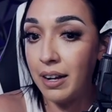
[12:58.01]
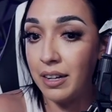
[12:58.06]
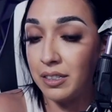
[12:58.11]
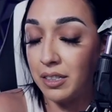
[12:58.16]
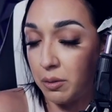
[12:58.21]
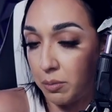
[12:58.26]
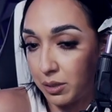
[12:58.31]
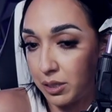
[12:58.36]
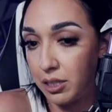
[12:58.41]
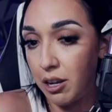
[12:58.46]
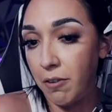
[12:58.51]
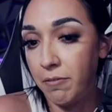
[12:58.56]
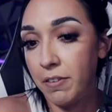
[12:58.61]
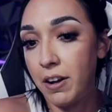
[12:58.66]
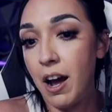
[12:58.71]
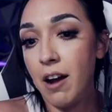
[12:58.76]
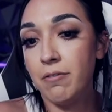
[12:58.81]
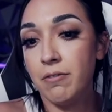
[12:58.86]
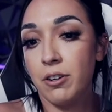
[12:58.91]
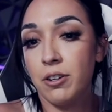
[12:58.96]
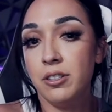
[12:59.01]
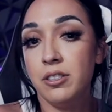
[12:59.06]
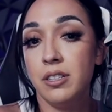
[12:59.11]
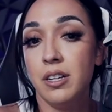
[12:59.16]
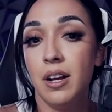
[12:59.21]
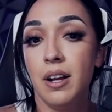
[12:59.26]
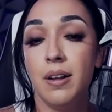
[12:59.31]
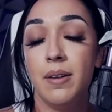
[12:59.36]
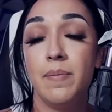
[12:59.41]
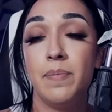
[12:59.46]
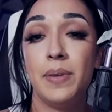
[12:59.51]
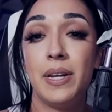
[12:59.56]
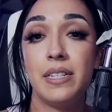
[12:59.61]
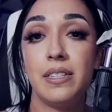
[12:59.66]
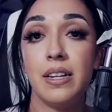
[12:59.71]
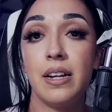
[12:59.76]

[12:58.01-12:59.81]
Because they were self-governed. They said,